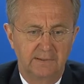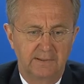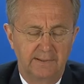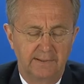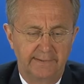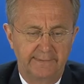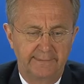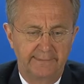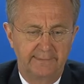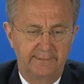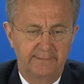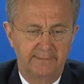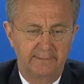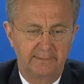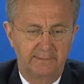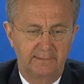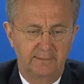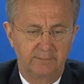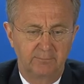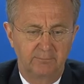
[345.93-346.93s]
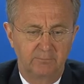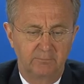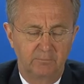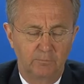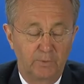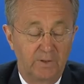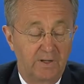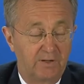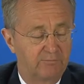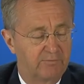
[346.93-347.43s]
And
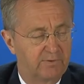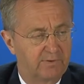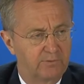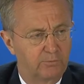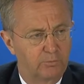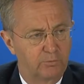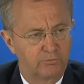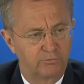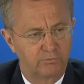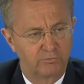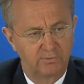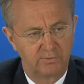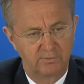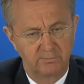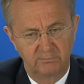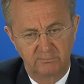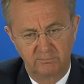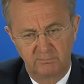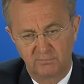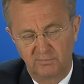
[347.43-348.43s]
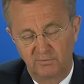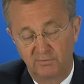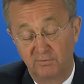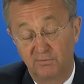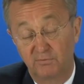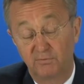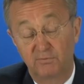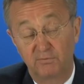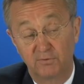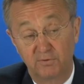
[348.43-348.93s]
we have now also the
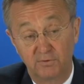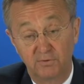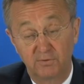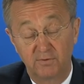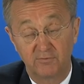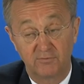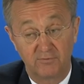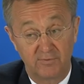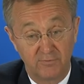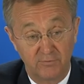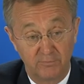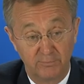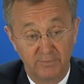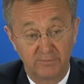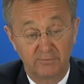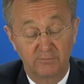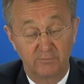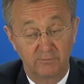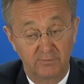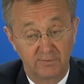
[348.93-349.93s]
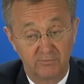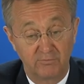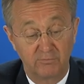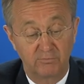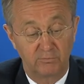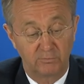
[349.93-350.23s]
third assessment on this,